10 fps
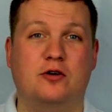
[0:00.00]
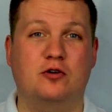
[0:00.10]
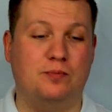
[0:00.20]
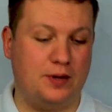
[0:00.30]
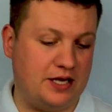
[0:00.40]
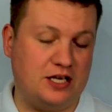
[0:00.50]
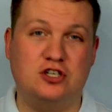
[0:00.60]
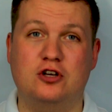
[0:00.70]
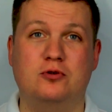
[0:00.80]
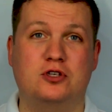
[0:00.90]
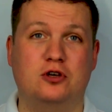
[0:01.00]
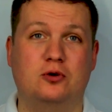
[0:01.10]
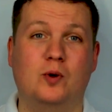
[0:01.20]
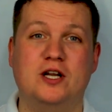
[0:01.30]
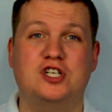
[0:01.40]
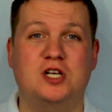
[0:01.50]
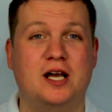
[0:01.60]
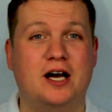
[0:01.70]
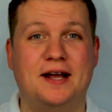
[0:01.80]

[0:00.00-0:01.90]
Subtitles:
could be due to wind shear,